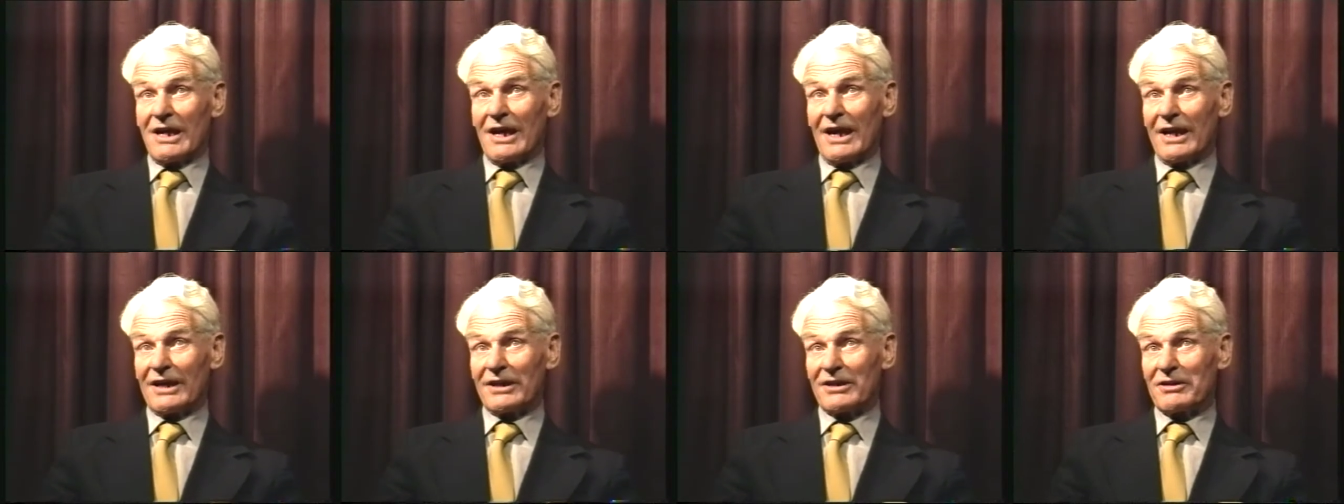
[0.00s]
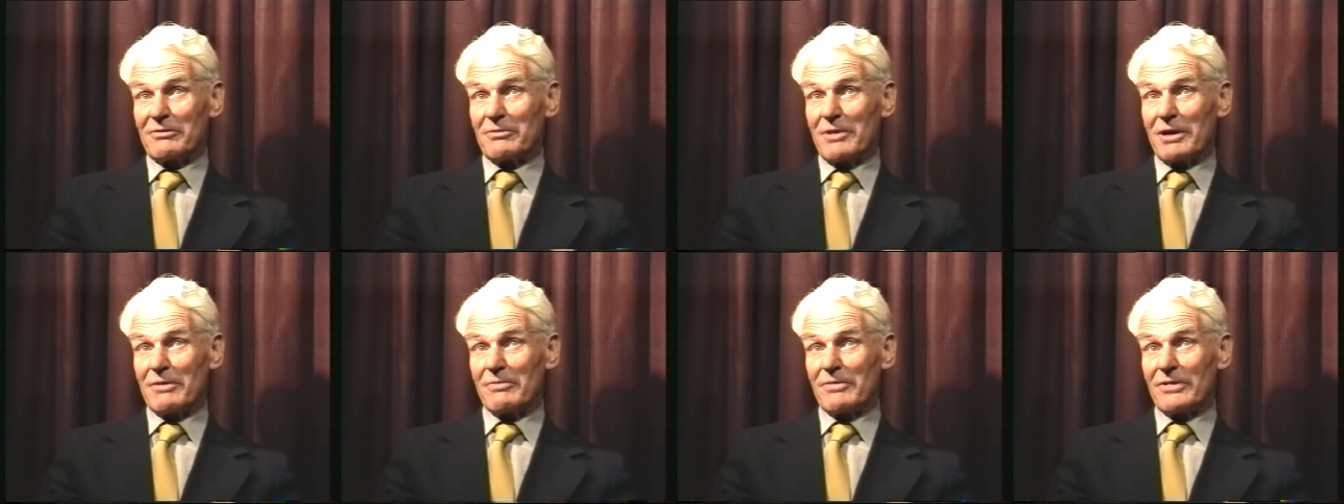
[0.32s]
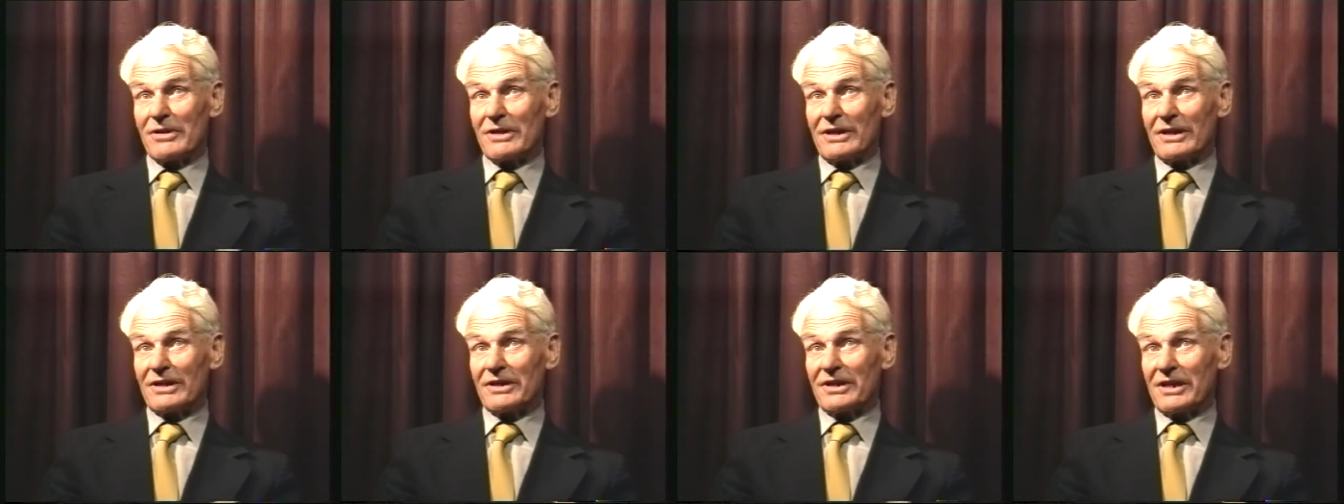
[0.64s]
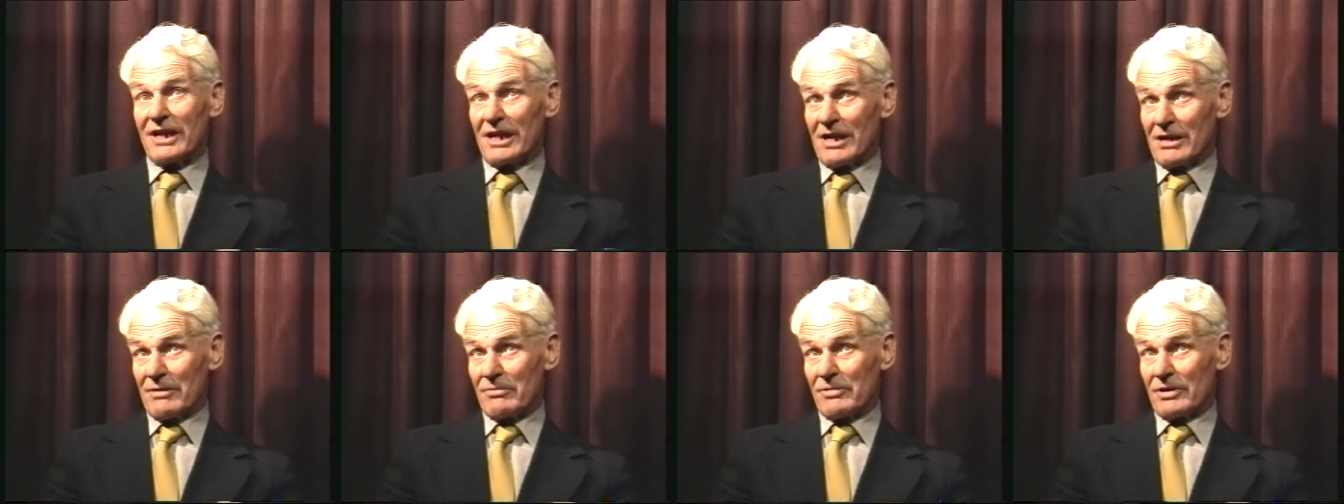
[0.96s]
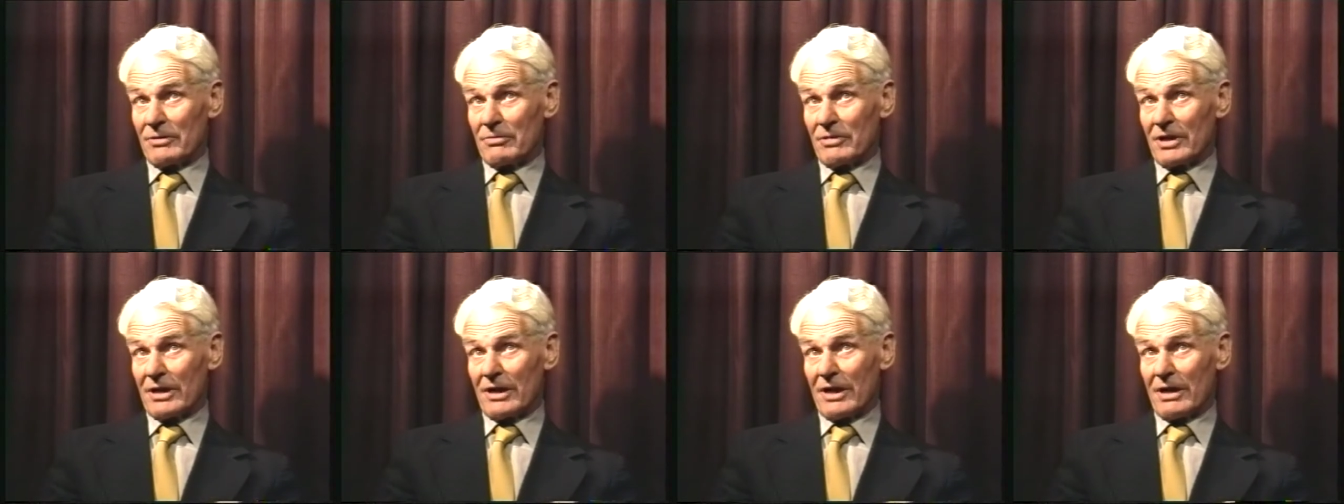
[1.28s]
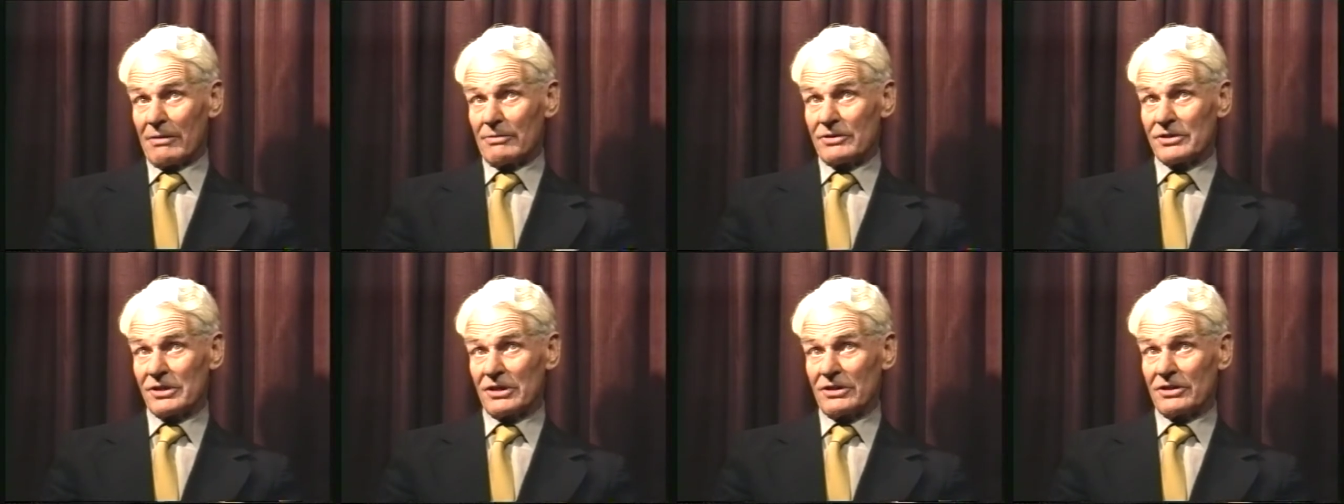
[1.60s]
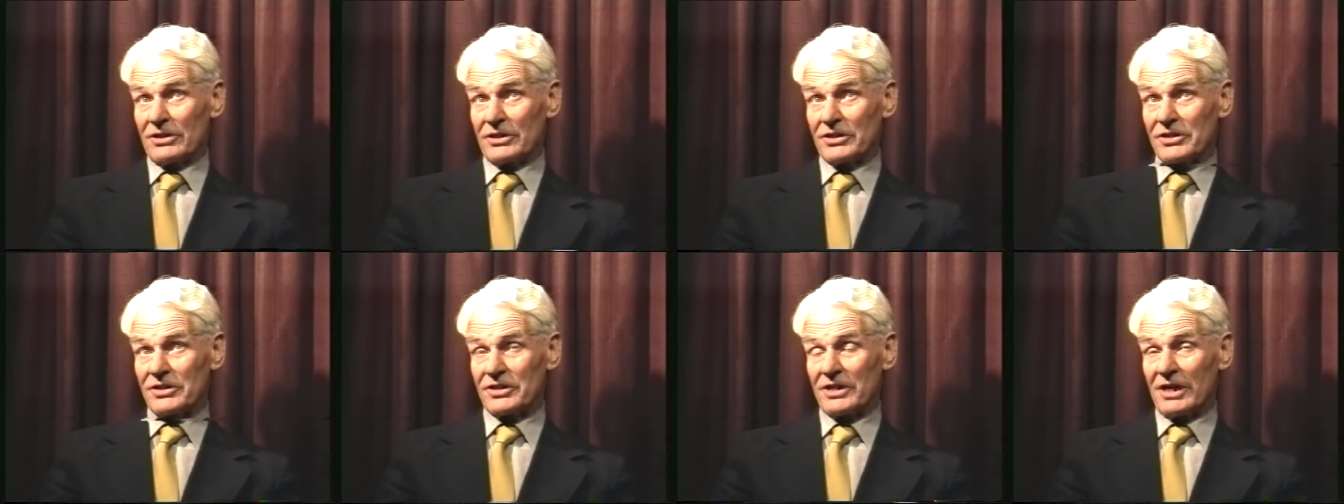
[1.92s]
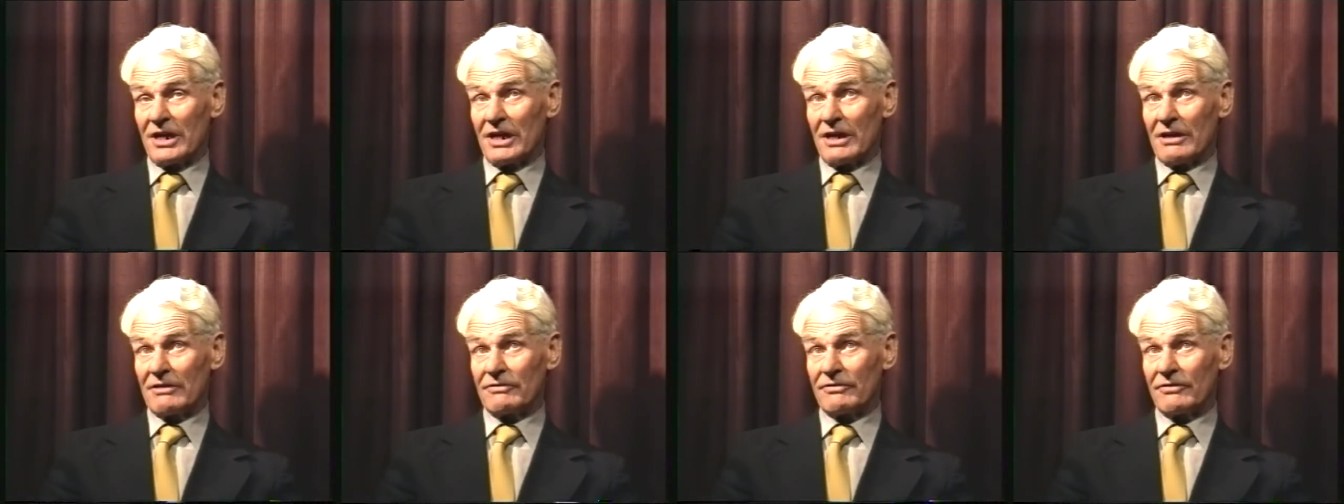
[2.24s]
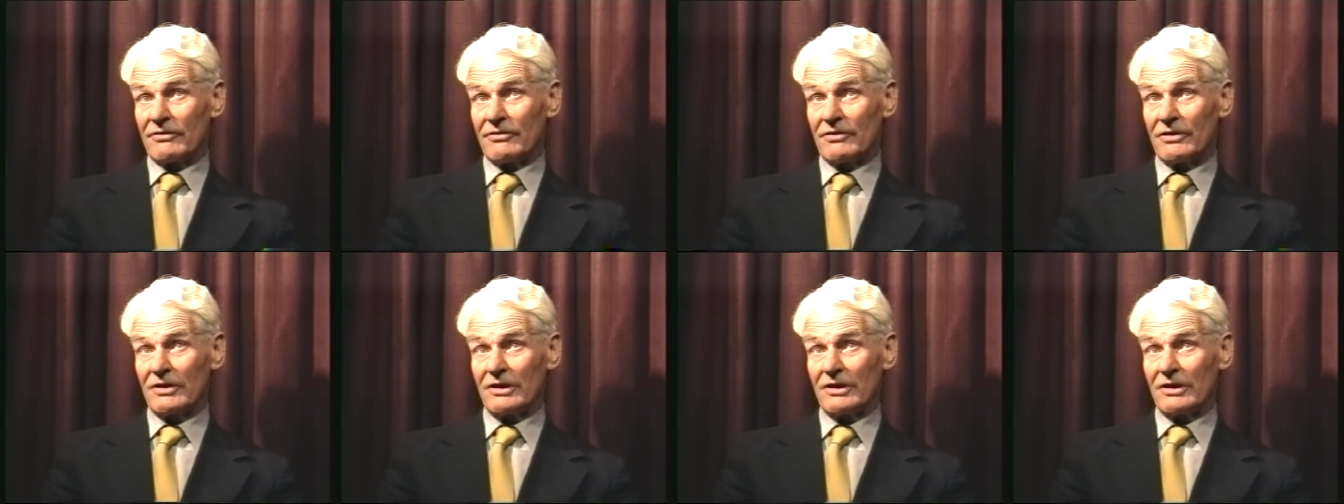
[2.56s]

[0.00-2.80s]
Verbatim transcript: I can remember at Haileybury, where I was on the staff,